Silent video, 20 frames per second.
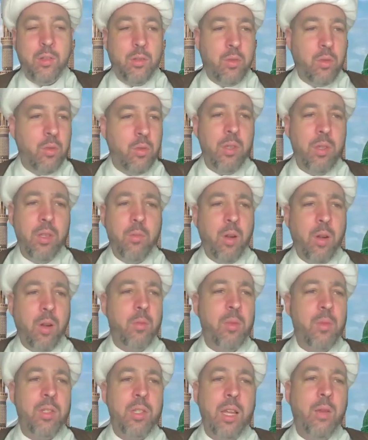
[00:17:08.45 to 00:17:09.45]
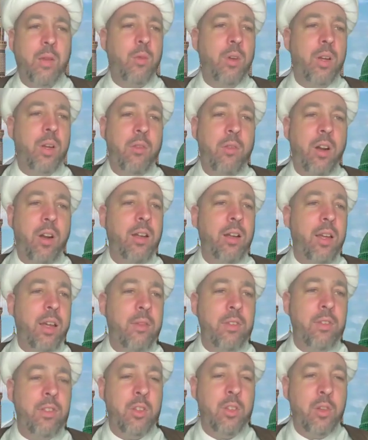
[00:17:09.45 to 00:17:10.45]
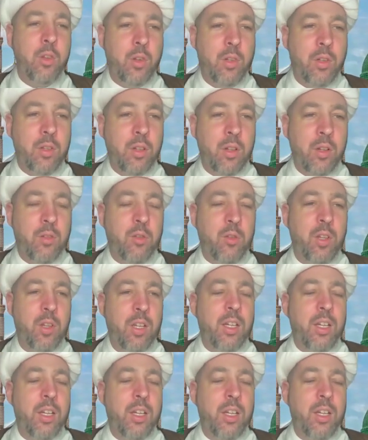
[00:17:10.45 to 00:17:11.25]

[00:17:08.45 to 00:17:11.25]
So Imam is like, whatever I have is good enough.